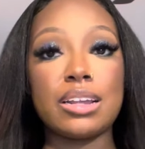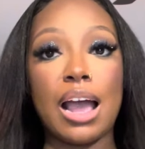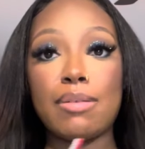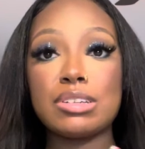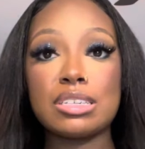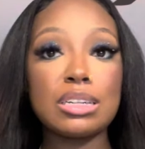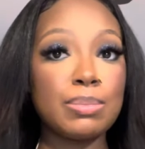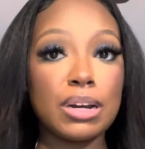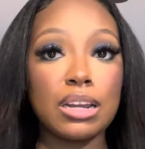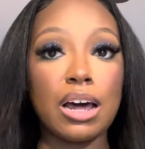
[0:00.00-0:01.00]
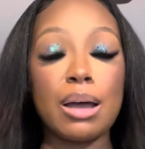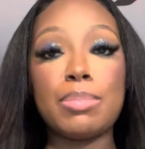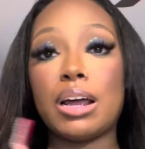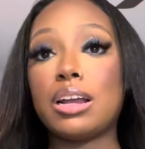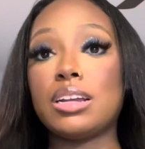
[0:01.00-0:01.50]
I was sleeping a lot,
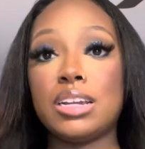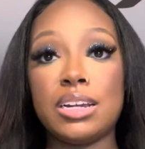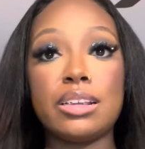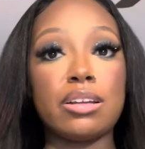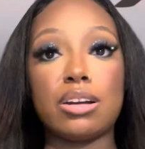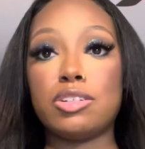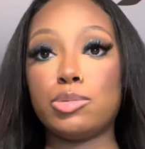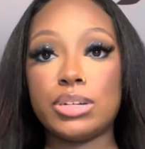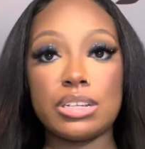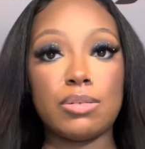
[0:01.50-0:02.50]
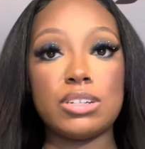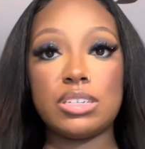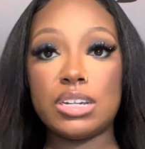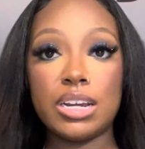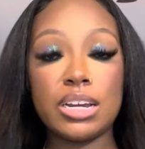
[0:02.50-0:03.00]
but I again thought it was because I was
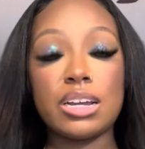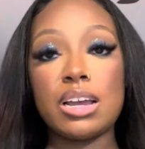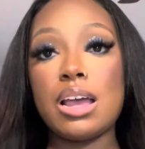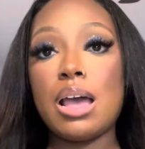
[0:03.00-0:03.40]
sick.